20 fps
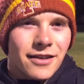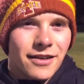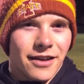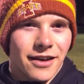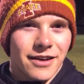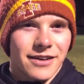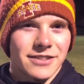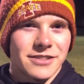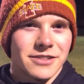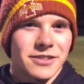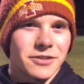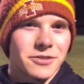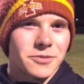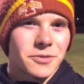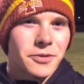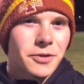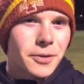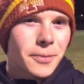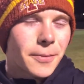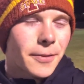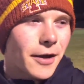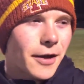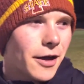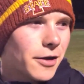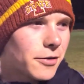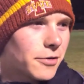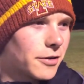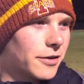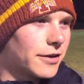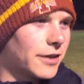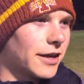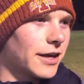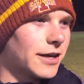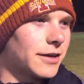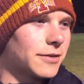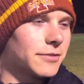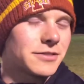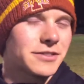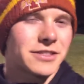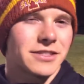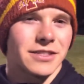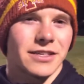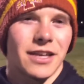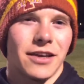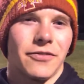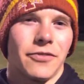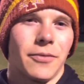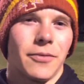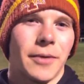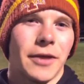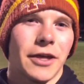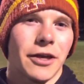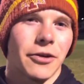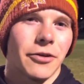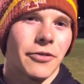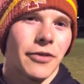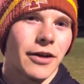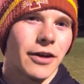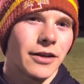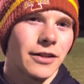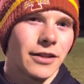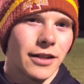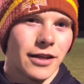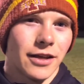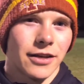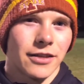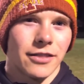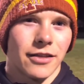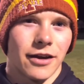Yeah, so I was really proud. Nate was giving me a great leg